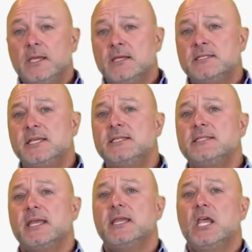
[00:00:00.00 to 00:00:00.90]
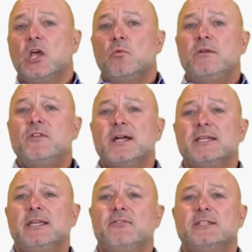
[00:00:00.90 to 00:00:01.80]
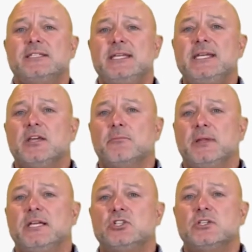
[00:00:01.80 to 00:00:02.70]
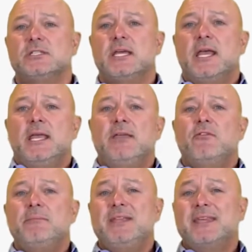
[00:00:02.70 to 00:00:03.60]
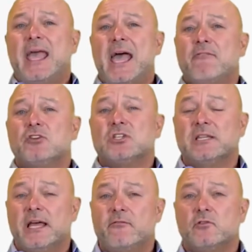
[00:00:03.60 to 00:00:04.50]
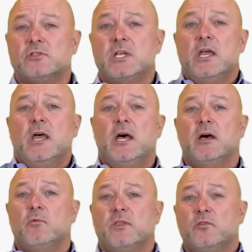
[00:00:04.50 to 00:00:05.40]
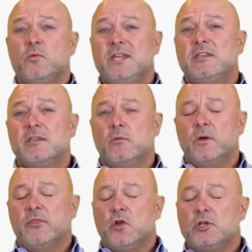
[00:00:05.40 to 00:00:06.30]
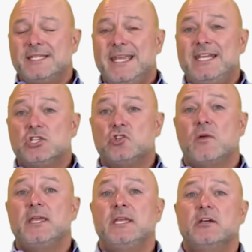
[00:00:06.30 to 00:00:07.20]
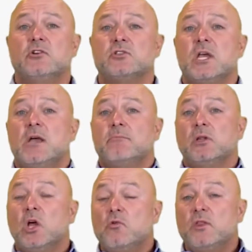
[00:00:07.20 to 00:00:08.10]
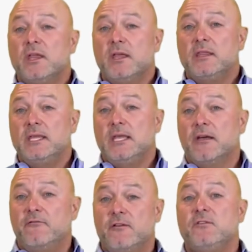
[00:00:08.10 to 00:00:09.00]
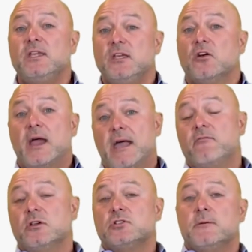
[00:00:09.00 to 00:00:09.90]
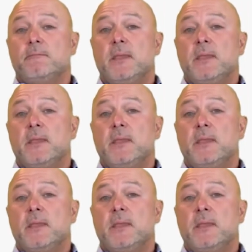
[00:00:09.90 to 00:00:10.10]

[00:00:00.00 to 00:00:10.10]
Since then, we've not even seen completions even meet the average levels with 13 straight years below the 50-year average.